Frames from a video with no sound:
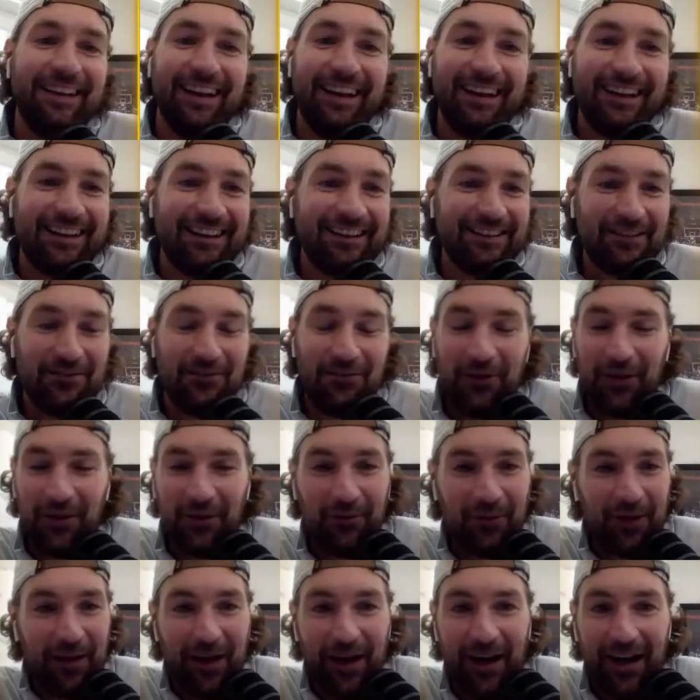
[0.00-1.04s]
Like,
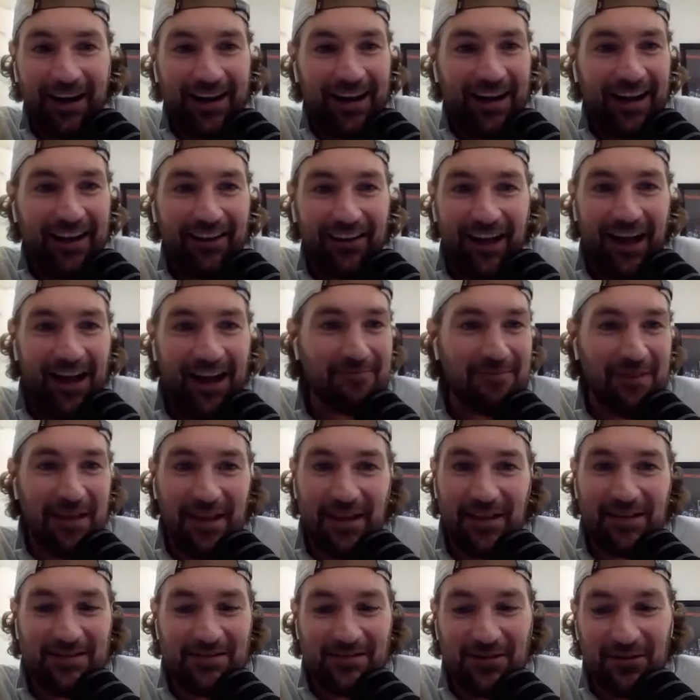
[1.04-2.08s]
we got to be
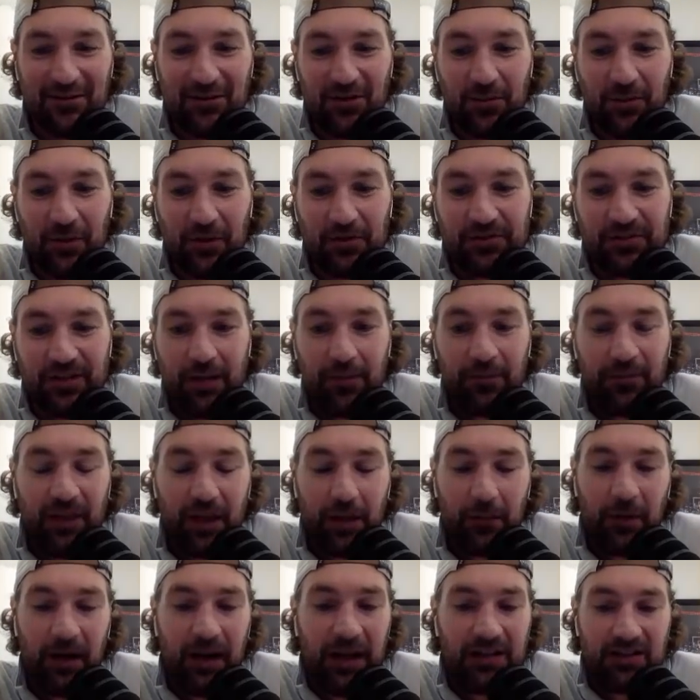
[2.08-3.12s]
concerned about
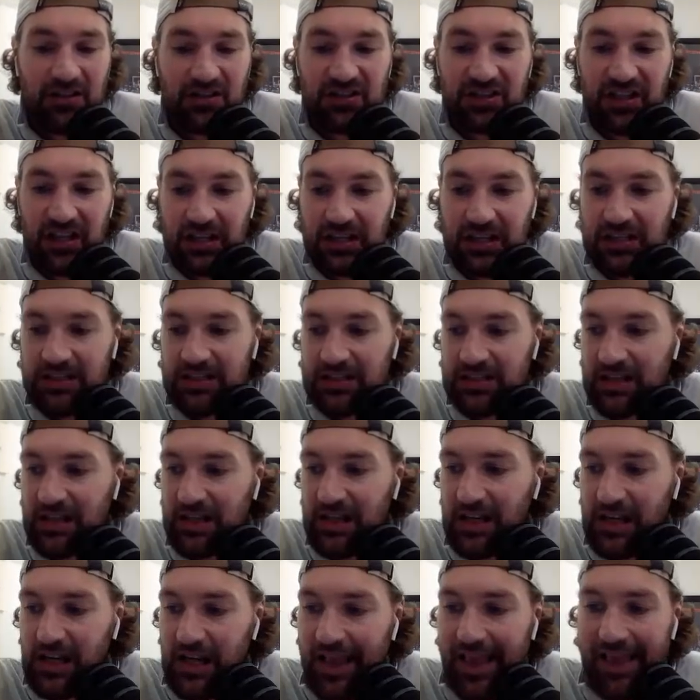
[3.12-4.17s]
something, but I just think it's
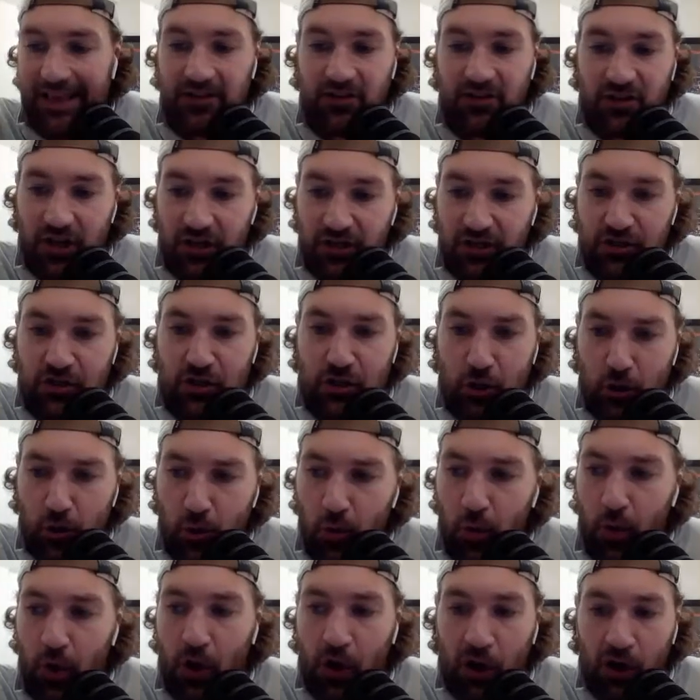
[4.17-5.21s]
just
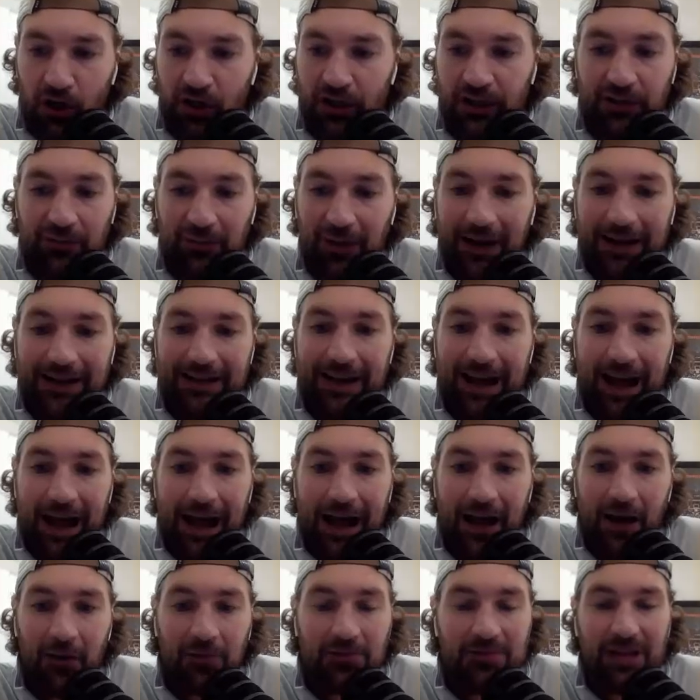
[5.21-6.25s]
too early right
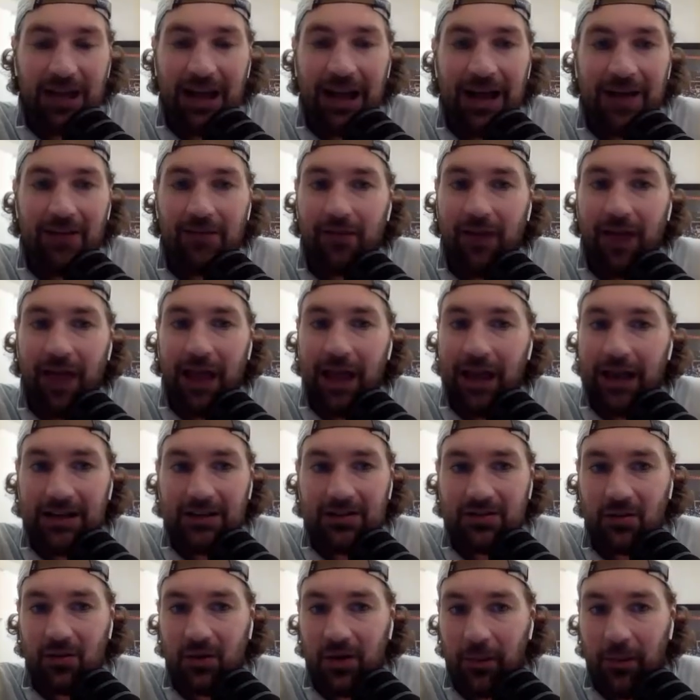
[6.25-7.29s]
now to have any
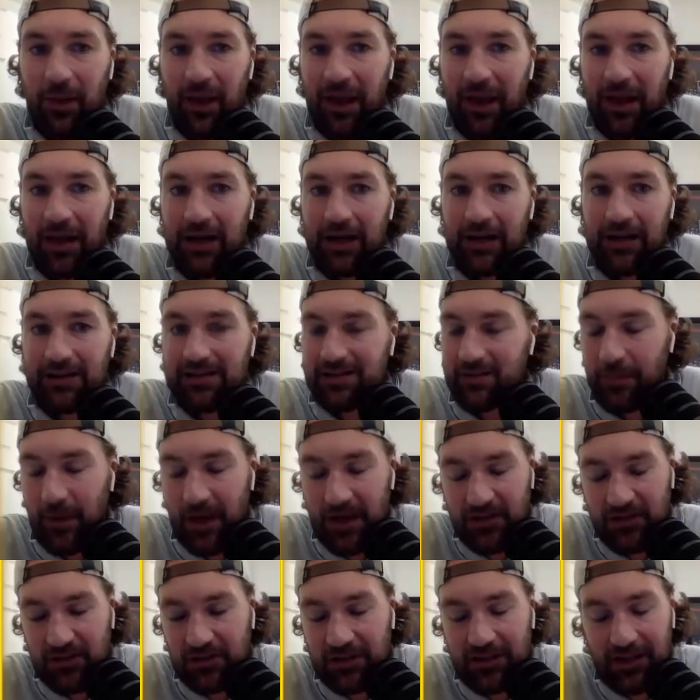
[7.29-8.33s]
sort of panic,
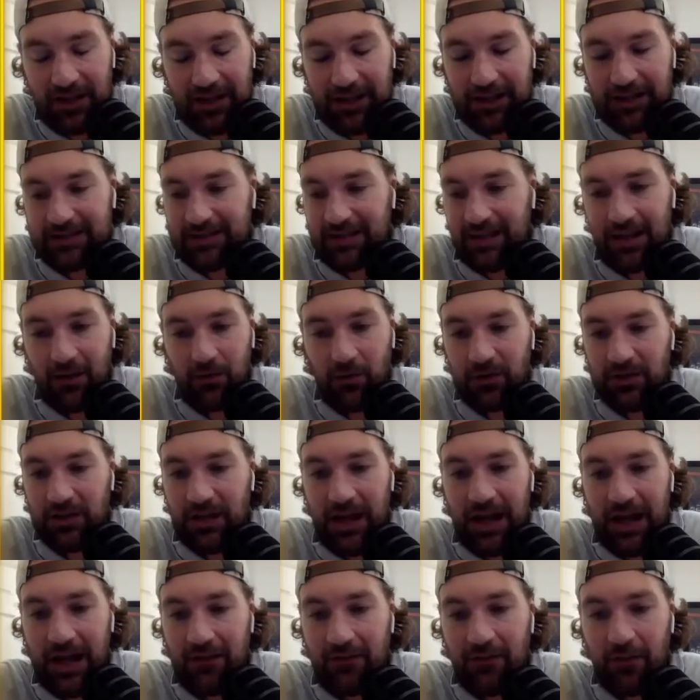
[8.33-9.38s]
especially, like I said, when
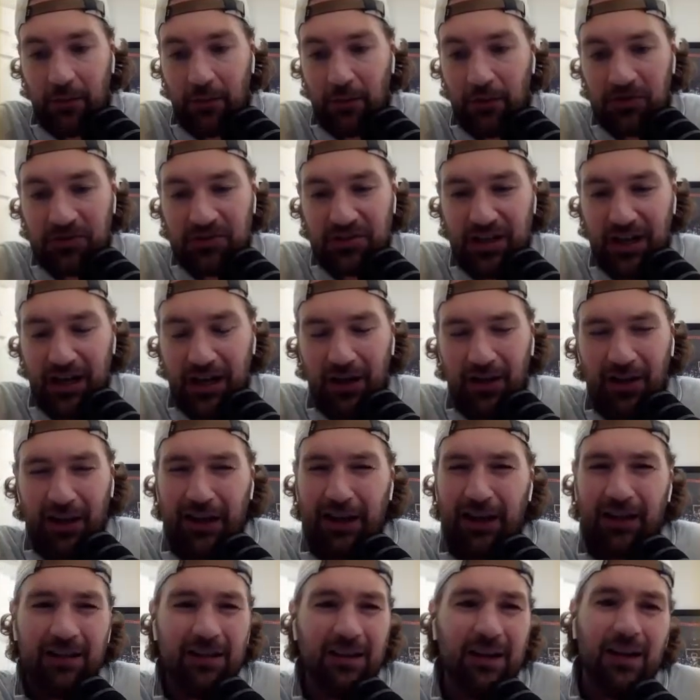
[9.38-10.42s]
you have the personnel,
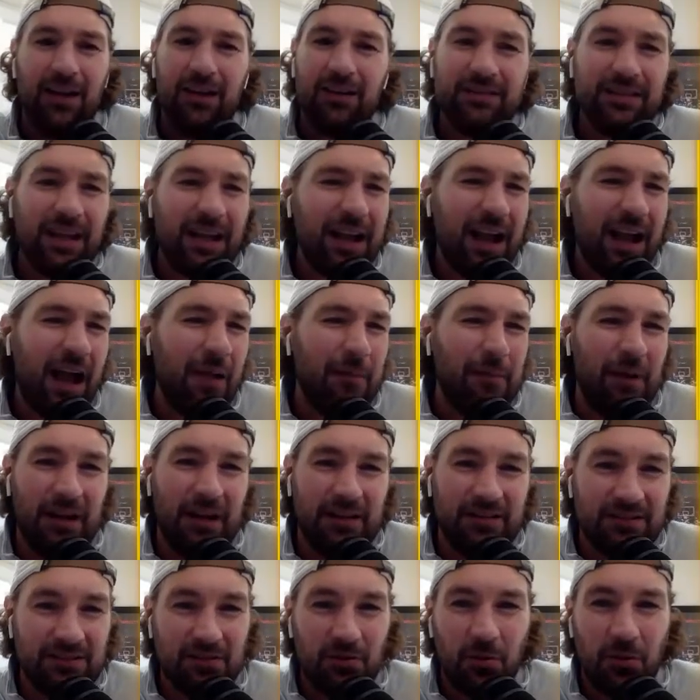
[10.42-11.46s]
like Zach Hyman
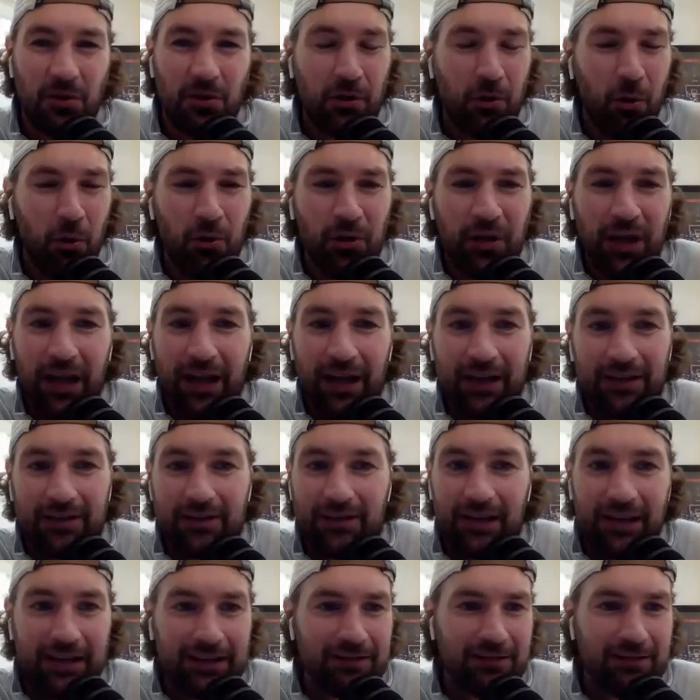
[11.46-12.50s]
hasn't scored a goal yet.
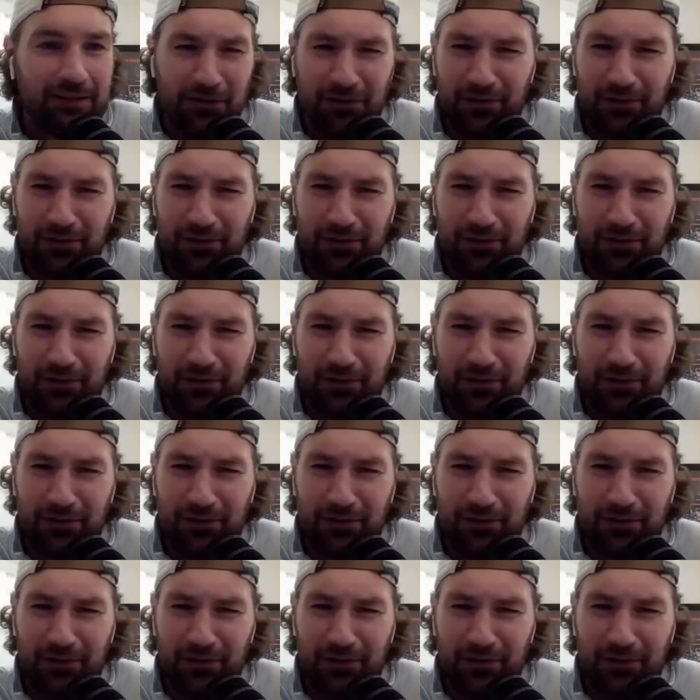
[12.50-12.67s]
Like, yeah.